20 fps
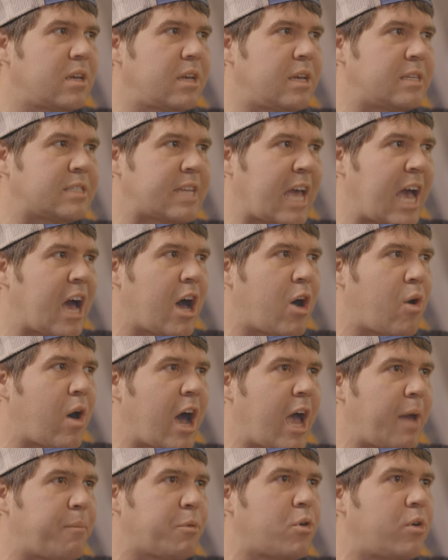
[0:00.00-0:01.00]
is how
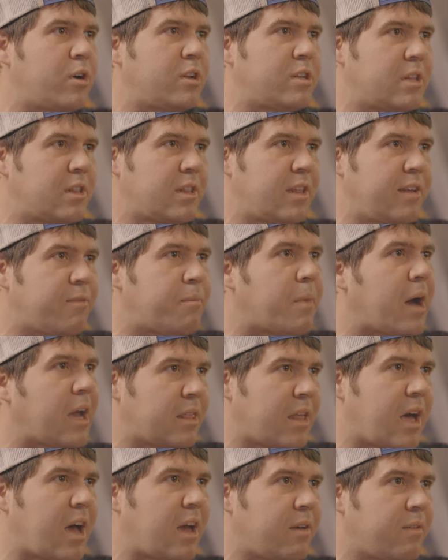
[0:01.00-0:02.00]
I'm going to live my
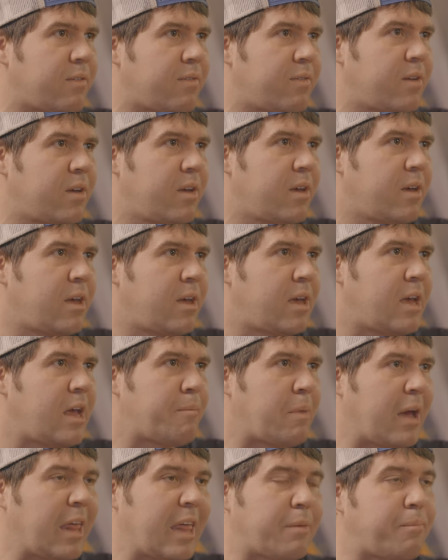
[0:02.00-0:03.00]
life.
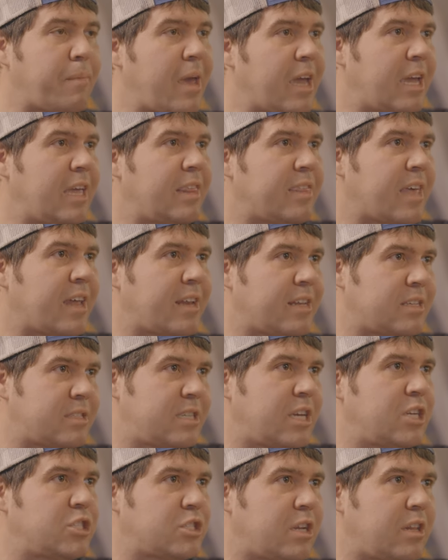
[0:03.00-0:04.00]
And by like making that
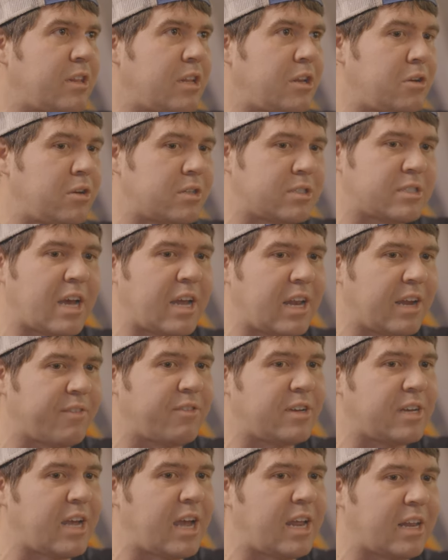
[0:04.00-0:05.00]
decision, and then you decide
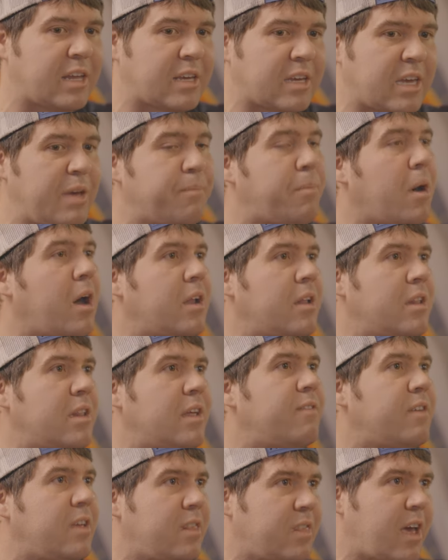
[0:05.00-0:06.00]
every day to keep on
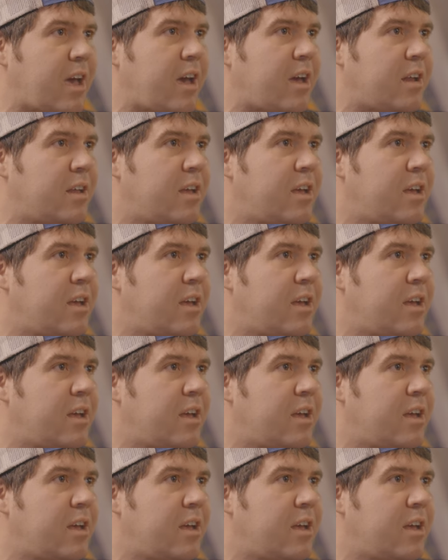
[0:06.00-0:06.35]
living that.